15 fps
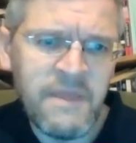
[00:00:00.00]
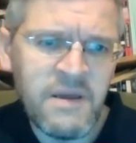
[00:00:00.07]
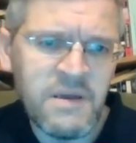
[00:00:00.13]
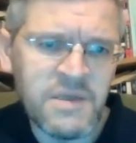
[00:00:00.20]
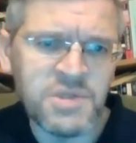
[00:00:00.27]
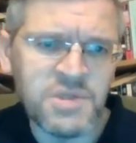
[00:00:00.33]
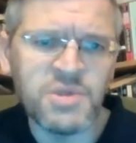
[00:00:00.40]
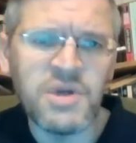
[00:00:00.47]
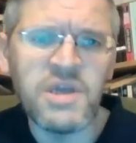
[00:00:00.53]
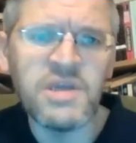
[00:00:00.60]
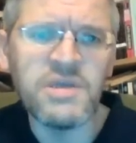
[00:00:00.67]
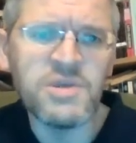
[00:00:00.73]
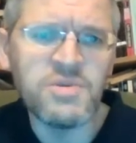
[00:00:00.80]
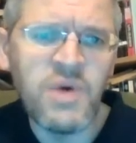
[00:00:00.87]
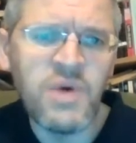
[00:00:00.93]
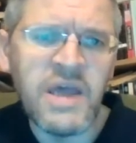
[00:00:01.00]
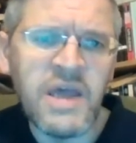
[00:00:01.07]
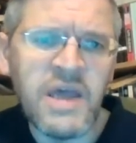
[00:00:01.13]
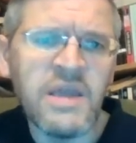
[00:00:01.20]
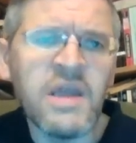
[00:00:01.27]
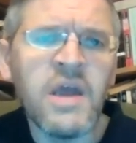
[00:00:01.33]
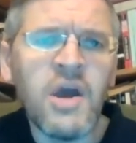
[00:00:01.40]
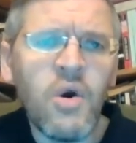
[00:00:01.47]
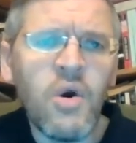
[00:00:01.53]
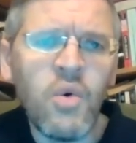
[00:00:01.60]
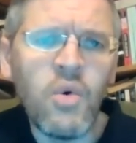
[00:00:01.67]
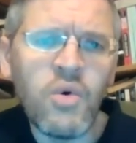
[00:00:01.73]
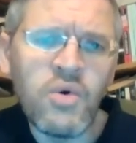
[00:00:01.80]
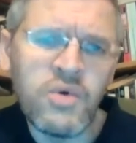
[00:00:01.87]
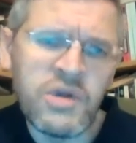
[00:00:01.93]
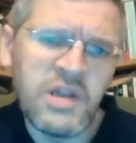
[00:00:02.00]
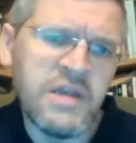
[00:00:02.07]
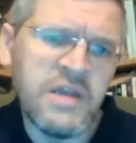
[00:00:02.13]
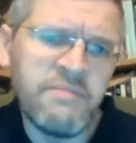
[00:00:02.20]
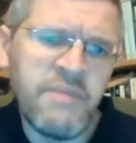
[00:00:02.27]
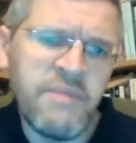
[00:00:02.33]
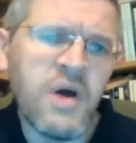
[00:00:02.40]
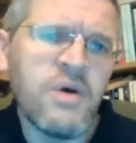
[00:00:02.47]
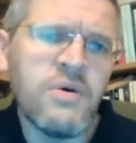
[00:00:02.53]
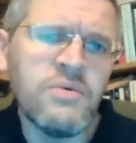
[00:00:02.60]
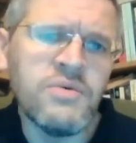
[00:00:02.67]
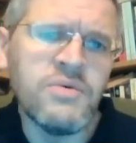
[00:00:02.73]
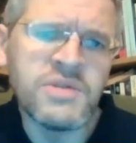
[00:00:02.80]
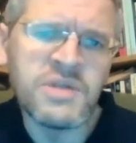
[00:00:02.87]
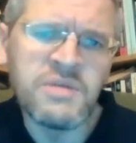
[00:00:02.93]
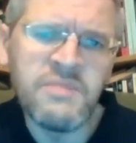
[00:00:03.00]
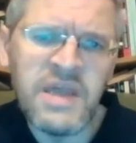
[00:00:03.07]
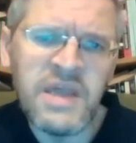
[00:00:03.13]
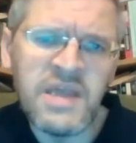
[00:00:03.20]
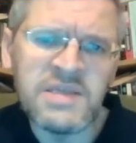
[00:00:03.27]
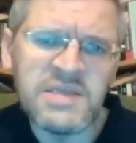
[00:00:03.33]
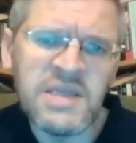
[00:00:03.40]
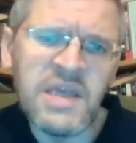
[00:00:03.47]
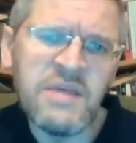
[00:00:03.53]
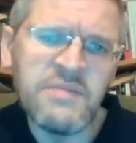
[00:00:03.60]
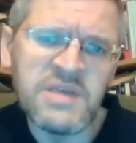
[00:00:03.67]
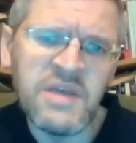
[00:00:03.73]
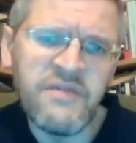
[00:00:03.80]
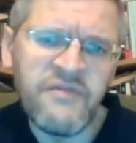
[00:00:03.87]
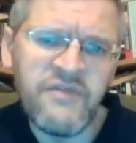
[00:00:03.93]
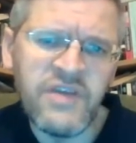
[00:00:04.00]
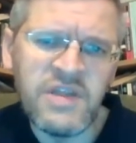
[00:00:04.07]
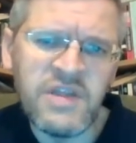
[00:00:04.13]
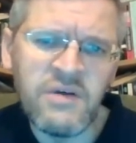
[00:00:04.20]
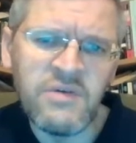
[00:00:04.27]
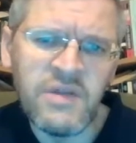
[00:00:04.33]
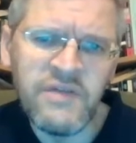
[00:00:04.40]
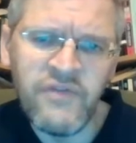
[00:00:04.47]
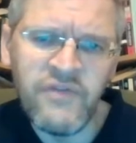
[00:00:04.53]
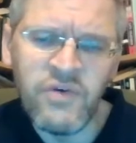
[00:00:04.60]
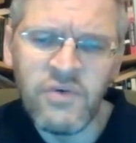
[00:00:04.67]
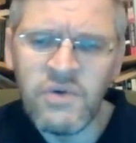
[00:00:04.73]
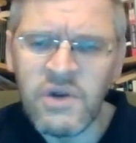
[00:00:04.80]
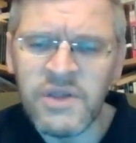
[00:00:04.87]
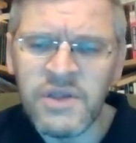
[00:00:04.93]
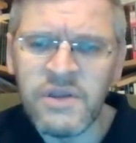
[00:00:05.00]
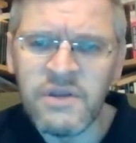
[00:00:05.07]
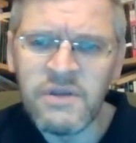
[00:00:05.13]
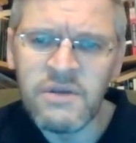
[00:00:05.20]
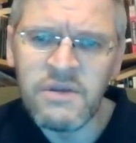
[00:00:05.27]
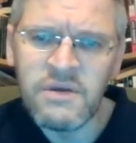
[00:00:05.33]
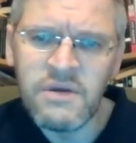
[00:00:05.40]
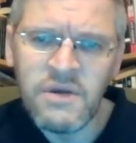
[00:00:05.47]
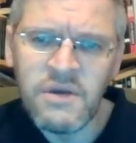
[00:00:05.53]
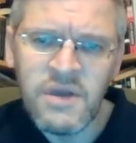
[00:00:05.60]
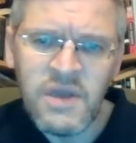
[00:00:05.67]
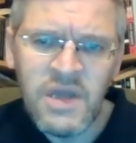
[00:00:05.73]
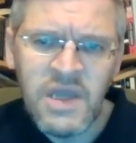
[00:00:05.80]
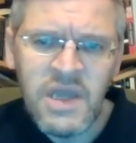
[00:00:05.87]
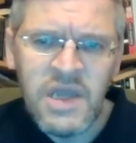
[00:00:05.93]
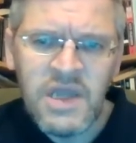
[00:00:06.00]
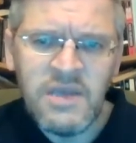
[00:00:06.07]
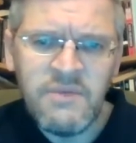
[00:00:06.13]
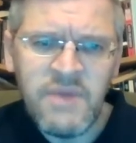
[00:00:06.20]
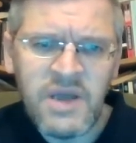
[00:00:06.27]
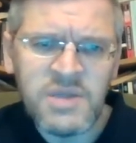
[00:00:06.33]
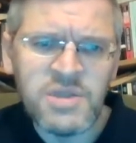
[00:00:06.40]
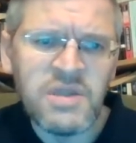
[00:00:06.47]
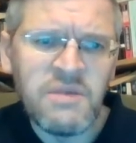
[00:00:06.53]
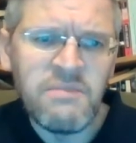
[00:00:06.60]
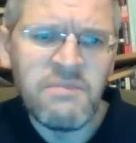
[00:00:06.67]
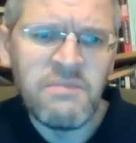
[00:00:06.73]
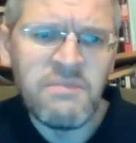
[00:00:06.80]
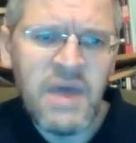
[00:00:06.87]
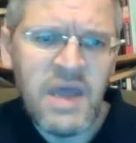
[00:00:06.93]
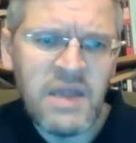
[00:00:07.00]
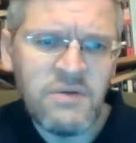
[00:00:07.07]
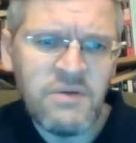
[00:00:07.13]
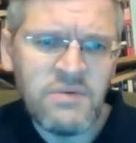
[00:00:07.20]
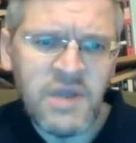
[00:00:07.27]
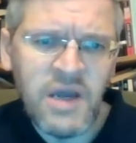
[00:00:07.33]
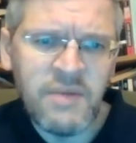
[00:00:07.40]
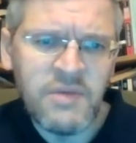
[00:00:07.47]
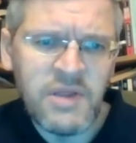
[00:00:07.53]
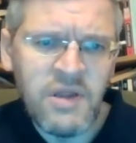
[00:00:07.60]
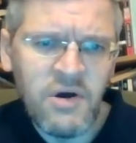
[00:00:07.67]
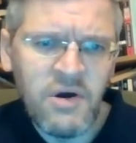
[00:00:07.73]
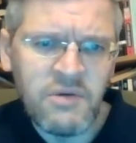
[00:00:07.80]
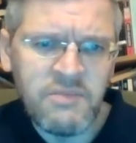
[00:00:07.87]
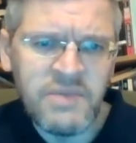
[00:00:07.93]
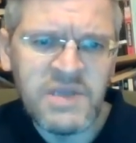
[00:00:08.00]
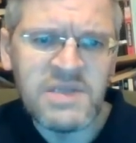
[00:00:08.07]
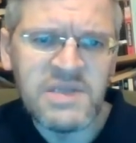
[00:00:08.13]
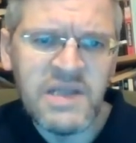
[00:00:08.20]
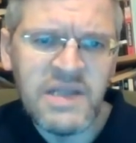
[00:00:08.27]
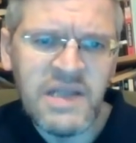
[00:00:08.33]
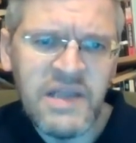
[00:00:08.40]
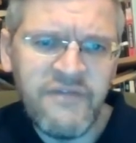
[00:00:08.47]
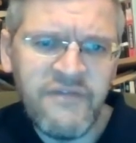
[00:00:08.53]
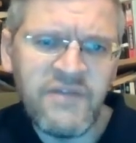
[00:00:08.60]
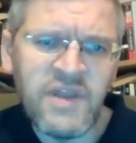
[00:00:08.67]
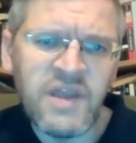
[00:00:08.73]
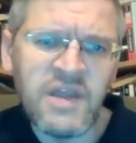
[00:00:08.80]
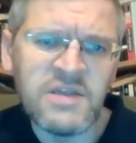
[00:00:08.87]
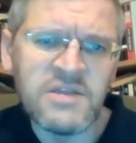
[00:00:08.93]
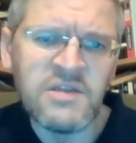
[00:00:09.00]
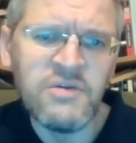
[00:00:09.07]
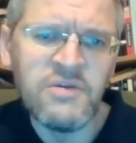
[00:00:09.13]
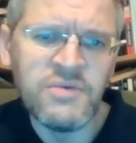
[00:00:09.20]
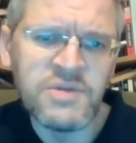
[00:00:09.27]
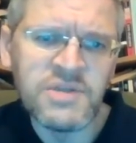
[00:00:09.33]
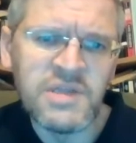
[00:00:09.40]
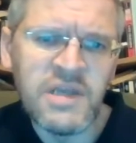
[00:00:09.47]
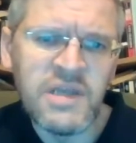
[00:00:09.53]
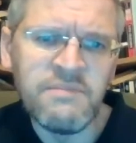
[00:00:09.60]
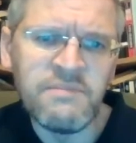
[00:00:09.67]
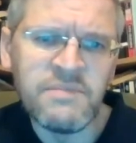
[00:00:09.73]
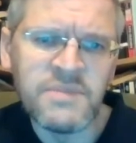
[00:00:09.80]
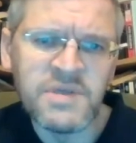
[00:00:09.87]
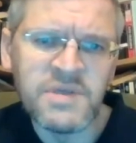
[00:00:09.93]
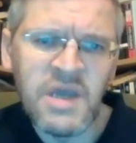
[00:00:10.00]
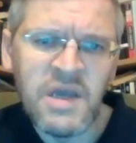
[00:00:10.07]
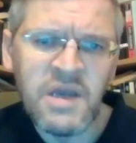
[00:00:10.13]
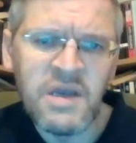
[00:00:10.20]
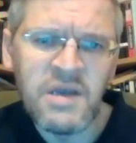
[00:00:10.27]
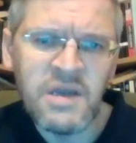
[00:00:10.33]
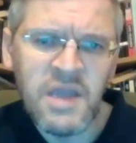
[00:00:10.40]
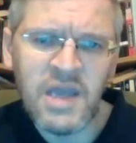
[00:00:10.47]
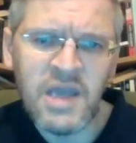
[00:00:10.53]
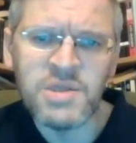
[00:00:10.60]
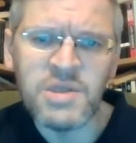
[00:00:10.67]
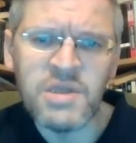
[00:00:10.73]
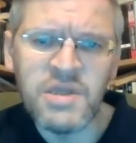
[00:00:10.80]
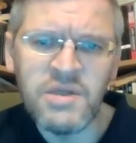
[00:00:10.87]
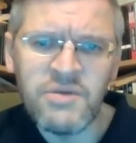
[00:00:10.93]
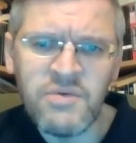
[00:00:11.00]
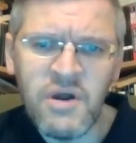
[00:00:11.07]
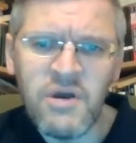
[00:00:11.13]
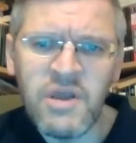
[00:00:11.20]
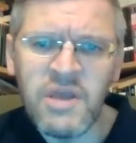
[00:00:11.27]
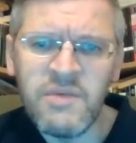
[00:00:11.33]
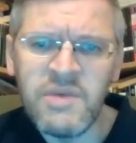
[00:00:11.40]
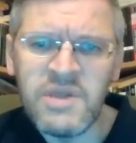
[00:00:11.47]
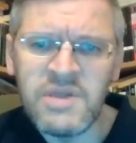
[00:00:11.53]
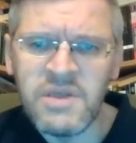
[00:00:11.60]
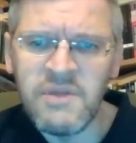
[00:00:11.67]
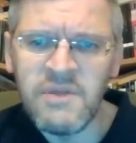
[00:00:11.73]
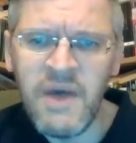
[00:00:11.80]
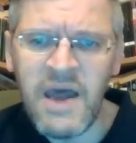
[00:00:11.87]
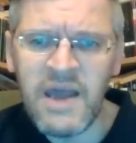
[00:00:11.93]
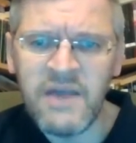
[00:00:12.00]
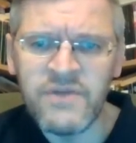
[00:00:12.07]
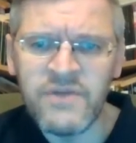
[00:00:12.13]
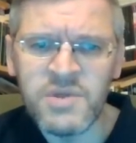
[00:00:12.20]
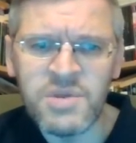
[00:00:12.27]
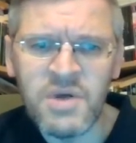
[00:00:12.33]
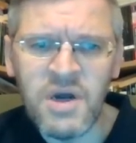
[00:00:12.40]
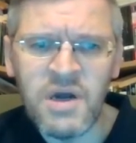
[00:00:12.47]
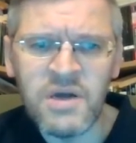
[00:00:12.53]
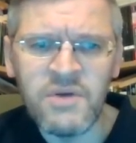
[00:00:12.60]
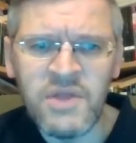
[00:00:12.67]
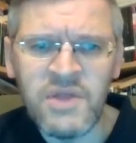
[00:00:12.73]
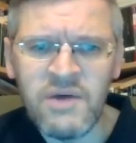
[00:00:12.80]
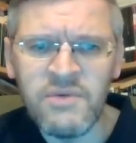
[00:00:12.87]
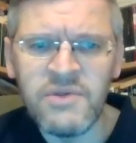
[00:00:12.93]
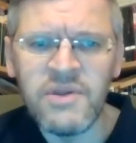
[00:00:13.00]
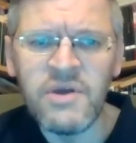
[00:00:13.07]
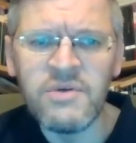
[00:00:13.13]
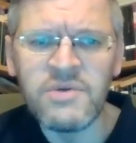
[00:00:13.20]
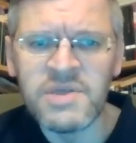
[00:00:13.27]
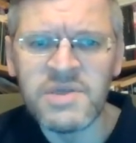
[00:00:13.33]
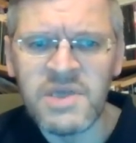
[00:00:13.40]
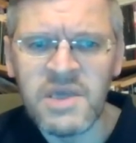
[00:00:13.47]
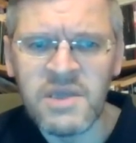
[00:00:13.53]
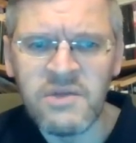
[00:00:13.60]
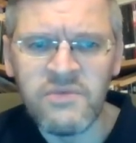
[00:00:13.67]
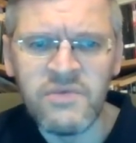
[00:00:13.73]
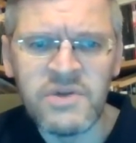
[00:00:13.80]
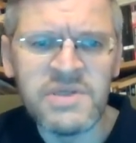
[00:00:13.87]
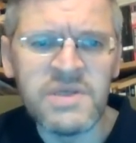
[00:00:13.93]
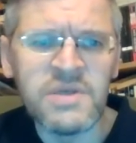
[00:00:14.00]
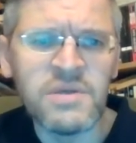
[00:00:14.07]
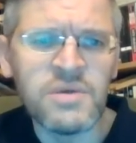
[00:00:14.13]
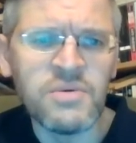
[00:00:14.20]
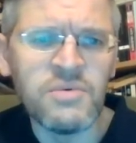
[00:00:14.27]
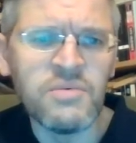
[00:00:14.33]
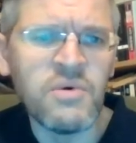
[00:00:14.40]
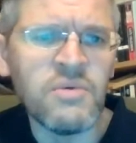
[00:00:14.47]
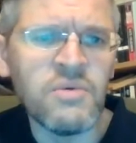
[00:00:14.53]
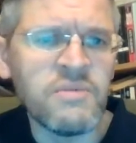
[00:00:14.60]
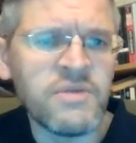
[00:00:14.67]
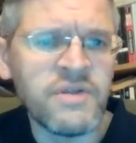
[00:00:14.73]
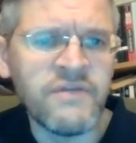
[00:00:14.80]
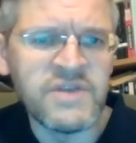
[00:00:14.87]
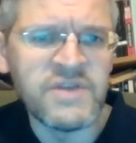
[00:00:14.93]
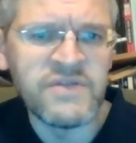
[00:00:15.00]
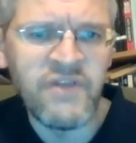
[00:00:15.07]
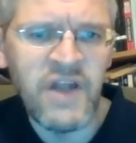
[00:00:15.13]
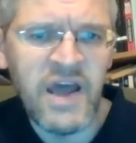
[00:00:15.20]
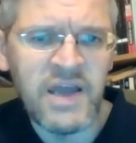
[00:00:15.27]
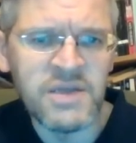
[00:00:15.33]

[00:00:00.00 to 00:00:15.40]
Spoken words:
A strange weight, awkwardly posed to make it seem as if he'd only fallen. He imagined the men who'd come along, busily lifting his loose limbs, casually throwing him into the back of a truck without noticing the residual warmth of his flesh.